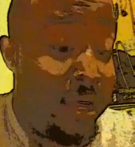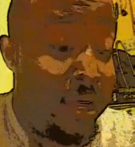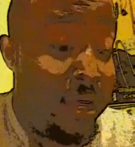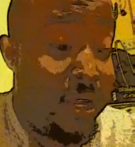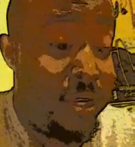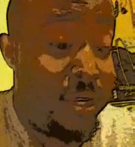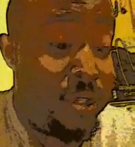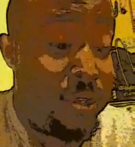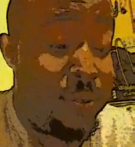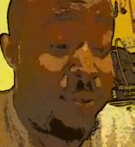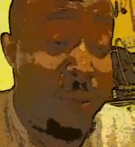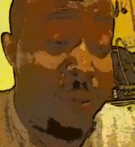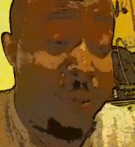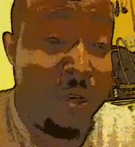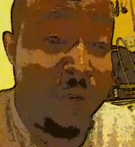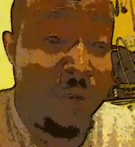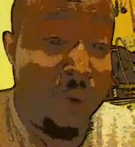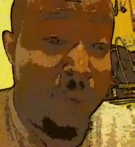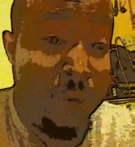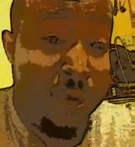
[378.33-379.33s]
he's too much
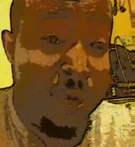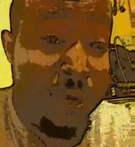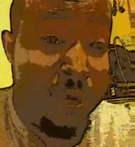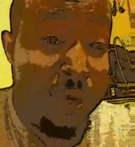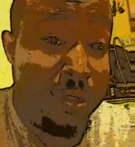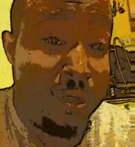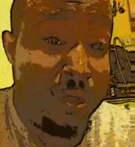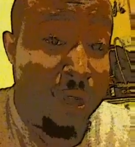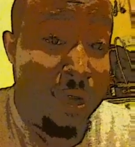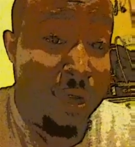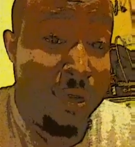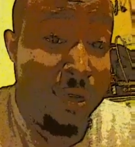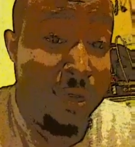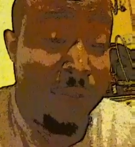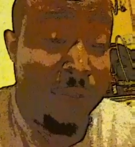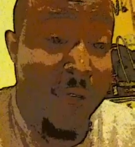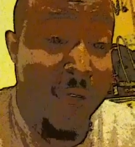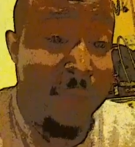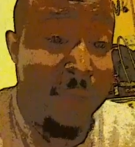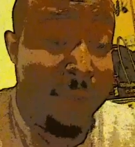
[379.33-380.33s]
of a risk to
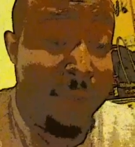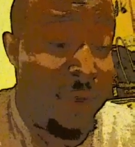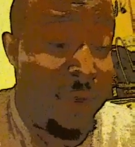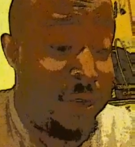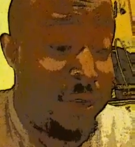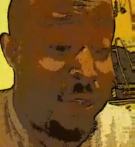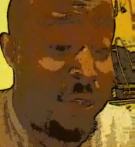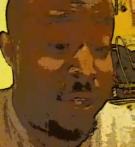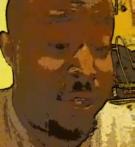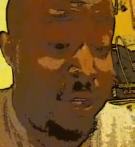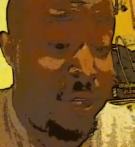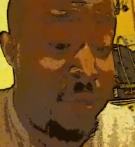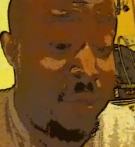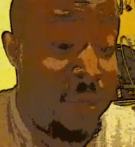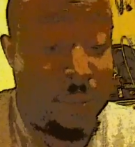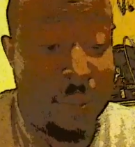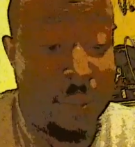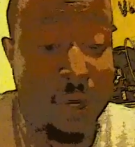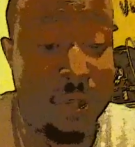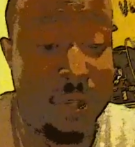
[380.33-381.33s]
fight because
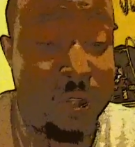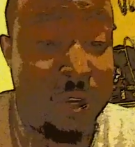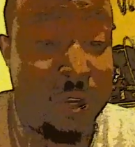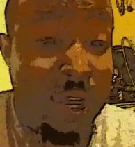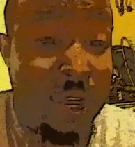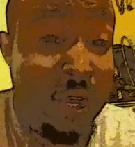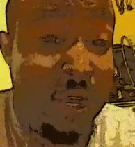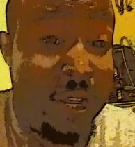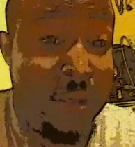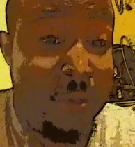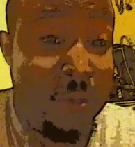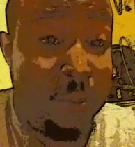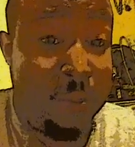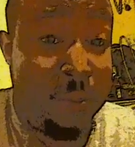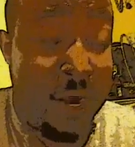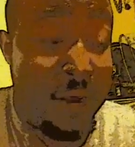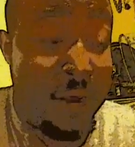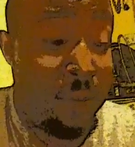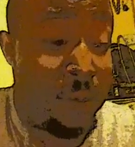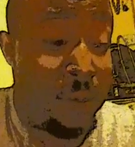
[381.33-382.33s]
he's good. He'll
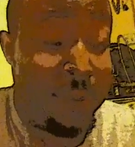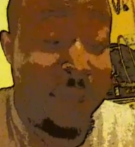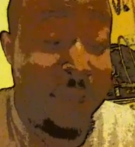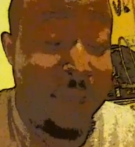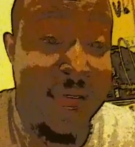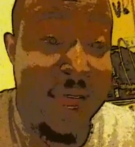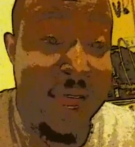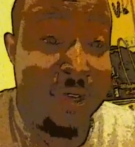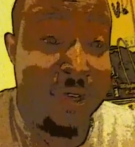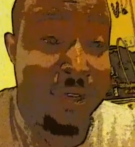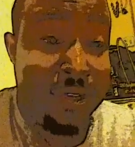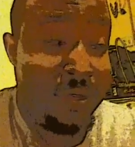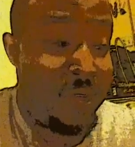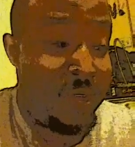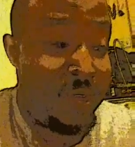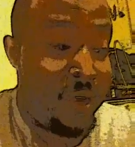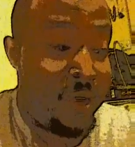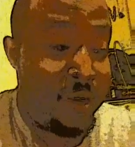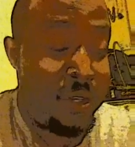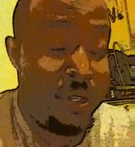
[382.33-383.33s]
probably whip their ass, so
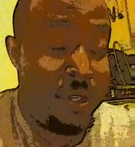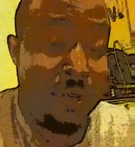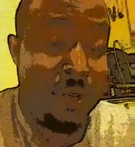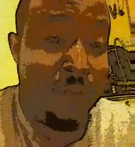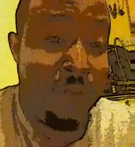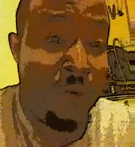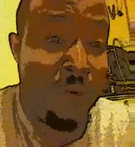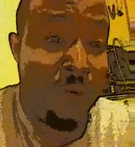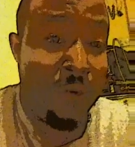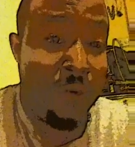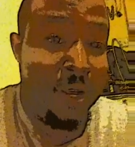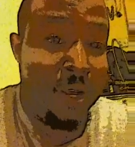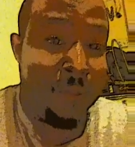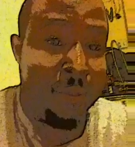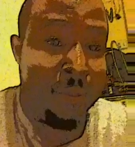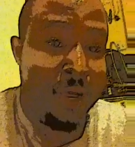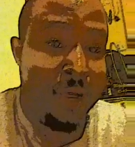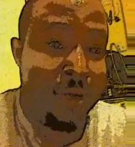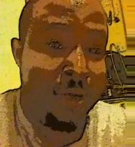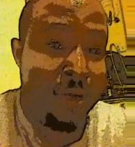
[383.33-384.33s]
they're going to avoid him
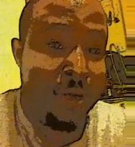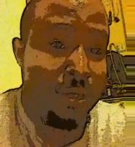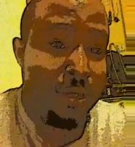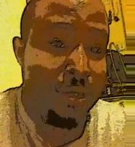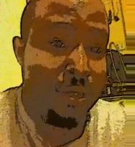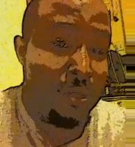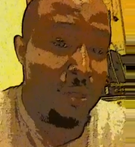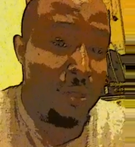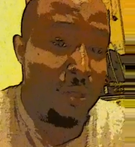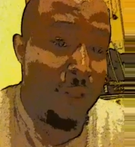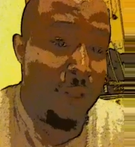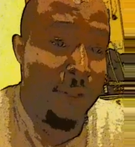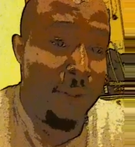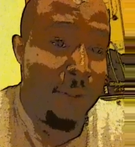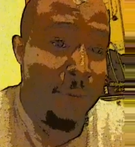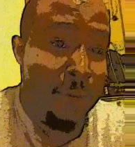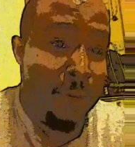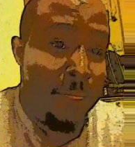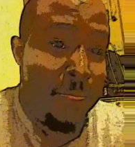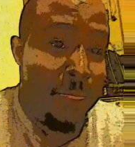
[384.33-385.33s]
now.
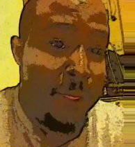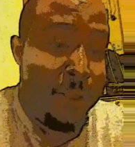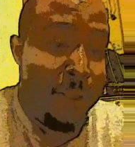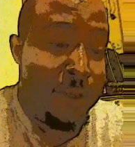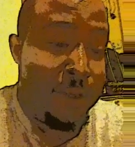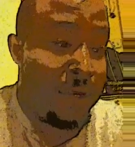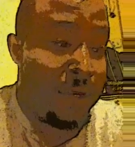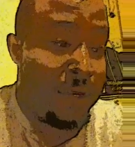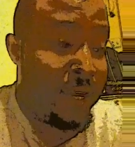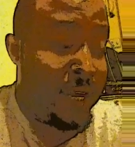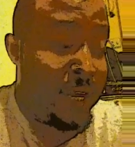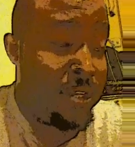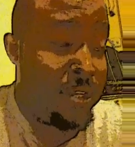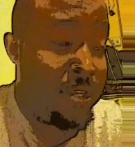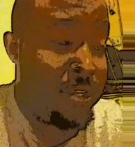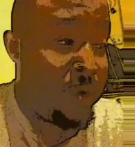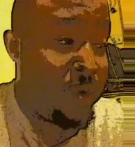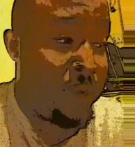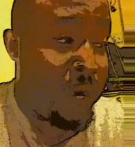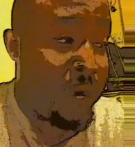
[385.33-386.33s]
So his
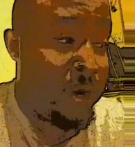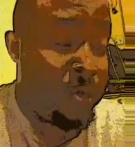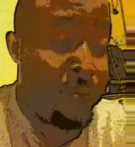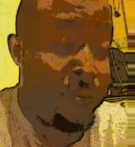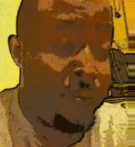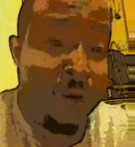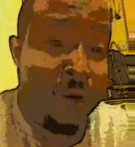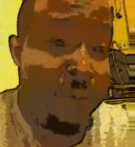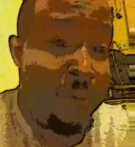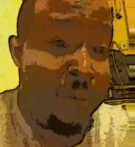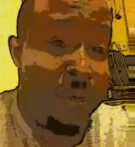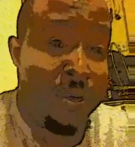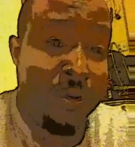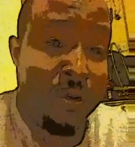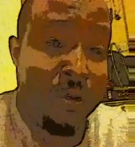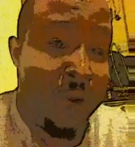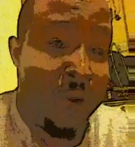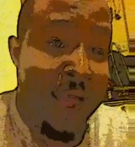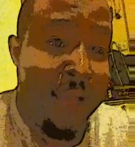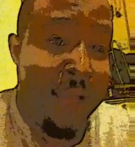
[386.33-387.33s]
career is pretty much a
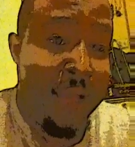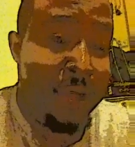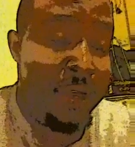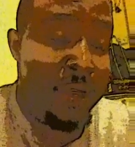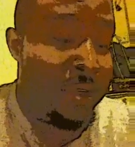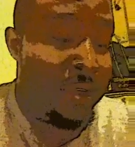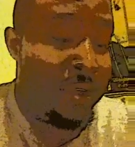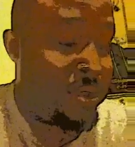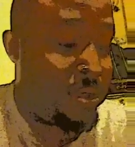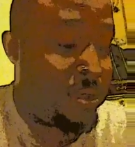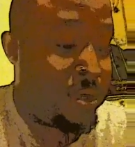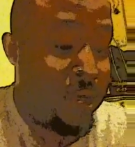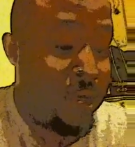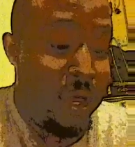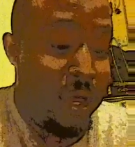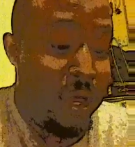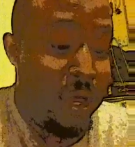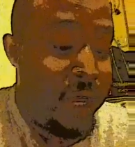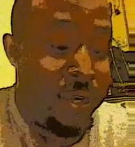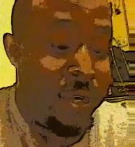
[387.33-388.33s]
wrap.
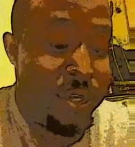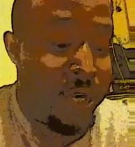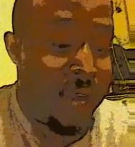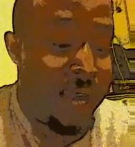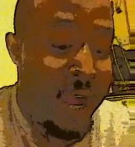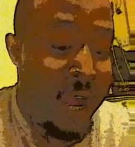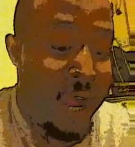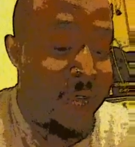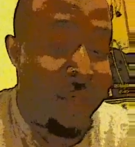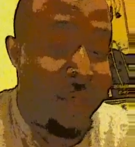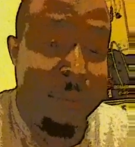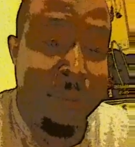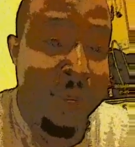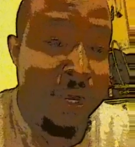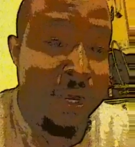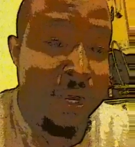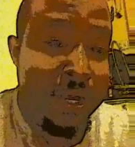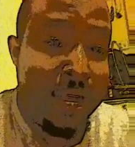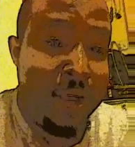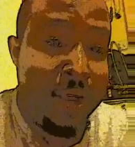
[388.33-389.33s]
His shot at the
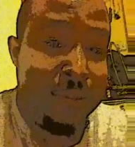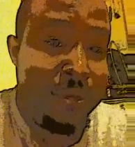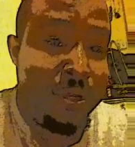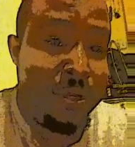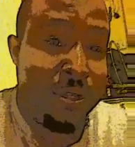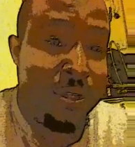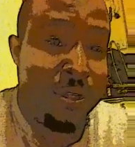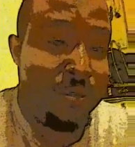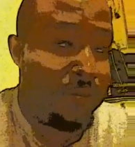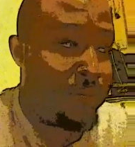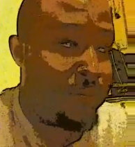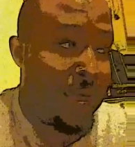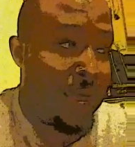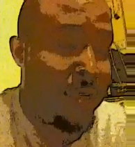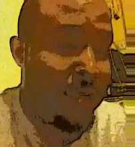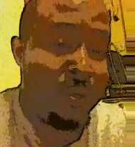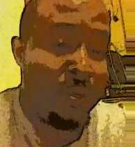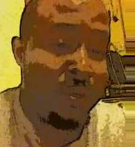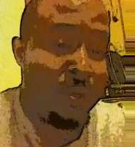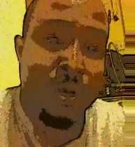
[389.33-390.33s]
big times is
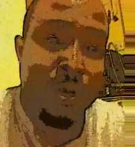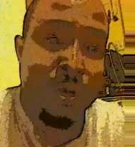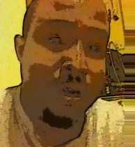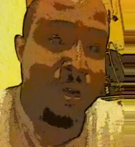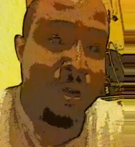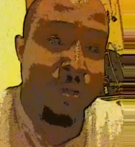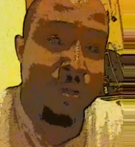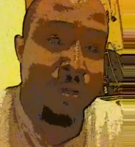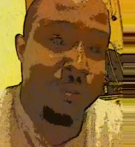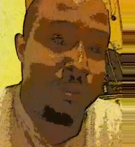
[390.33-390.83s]
out the window.